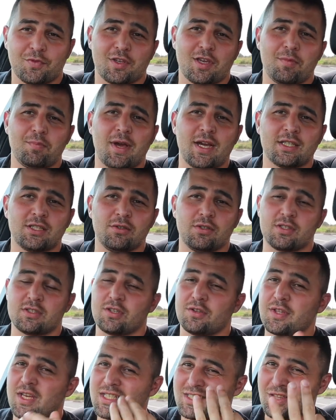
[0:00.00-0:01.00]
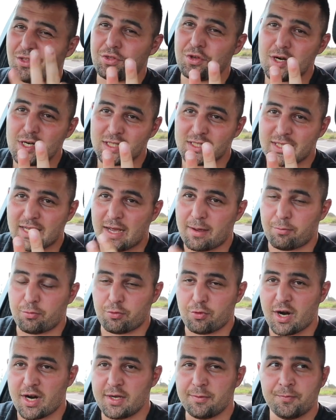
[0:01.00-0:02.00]
get back to it. So that's the third step,
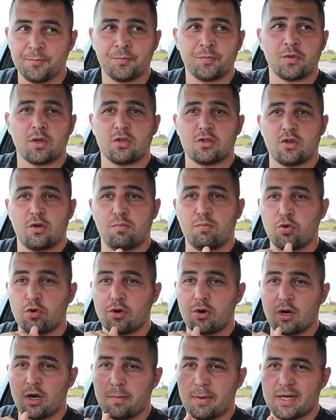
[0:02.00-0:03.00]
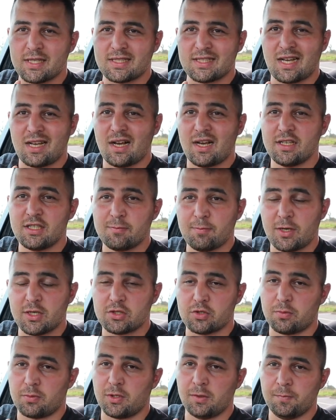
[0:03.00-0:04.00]
right? So put her up as the highest
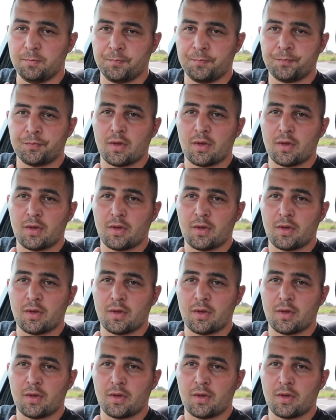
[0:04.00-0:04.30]
possible.